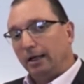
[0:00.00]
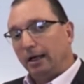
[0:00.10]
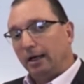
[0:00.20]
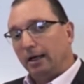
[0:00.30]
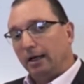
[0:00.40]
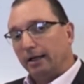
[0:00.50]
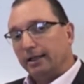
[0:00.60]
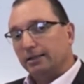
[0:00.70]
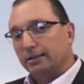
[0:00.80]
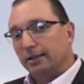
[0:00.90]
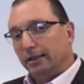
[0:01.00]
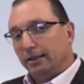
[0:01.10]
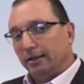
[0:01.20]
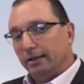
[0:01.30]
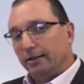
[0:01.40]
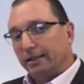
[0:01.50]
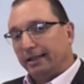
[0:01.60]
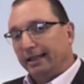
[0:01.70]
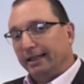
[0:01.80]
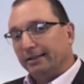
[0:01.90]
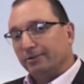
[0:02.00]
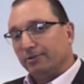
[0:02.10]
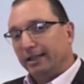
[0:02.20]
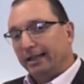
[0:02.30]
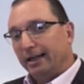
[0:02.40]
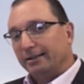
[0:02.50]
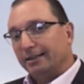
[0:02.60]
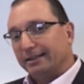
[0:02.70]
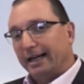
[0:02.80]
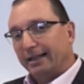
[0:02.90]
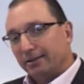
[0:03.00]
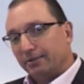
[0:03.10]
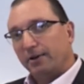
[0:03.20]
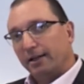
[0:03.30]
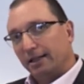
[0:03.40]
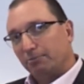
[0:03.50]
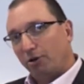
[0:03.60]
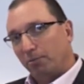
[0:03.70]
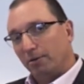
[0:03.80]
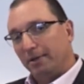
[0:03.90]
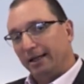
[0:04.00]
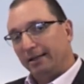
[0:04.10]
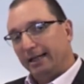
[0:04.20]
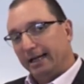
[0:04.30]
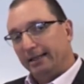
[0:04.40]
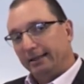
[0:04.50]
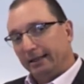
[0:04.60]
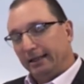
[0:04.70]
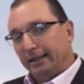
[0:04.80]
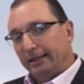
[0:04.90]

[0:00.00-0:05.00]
I guess the key is really understanding and defining the problem, and then